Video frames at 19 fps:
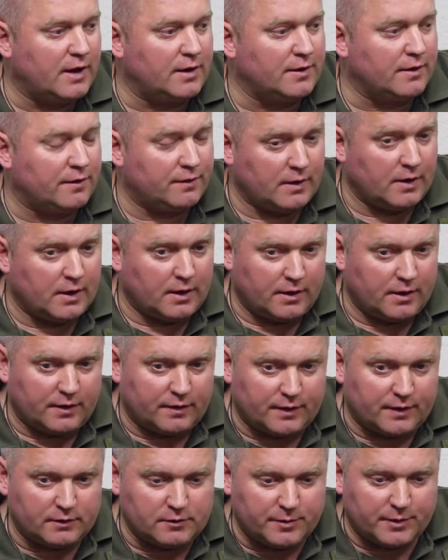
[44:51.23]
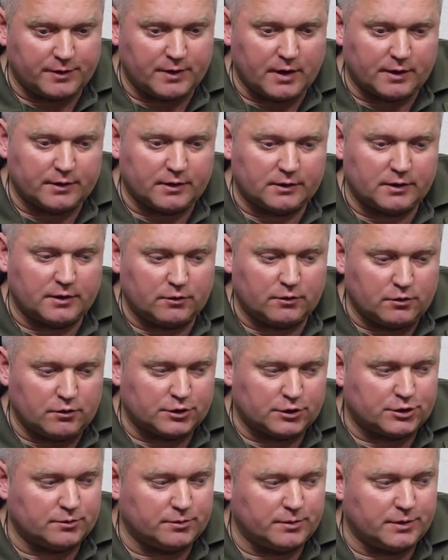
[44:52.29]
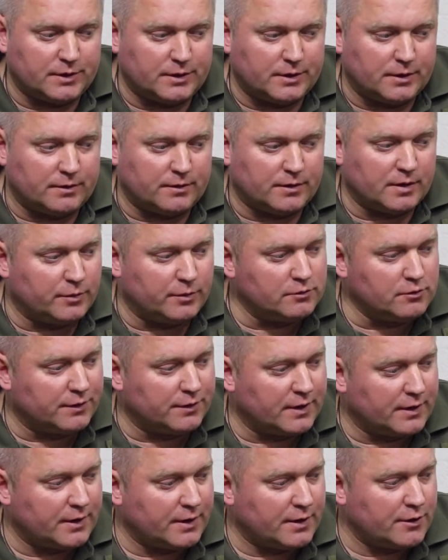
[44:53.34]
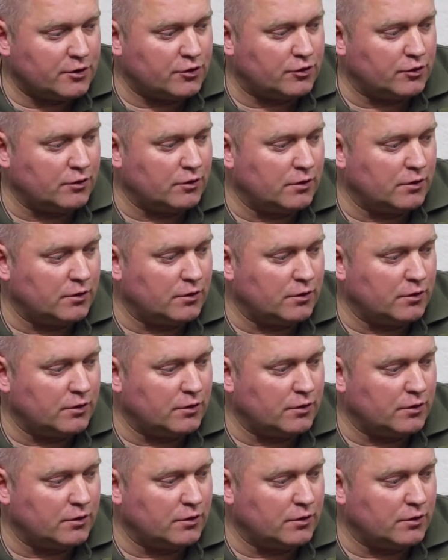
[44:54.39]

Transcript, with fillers: We try to coordinate them. Why? Because it's a military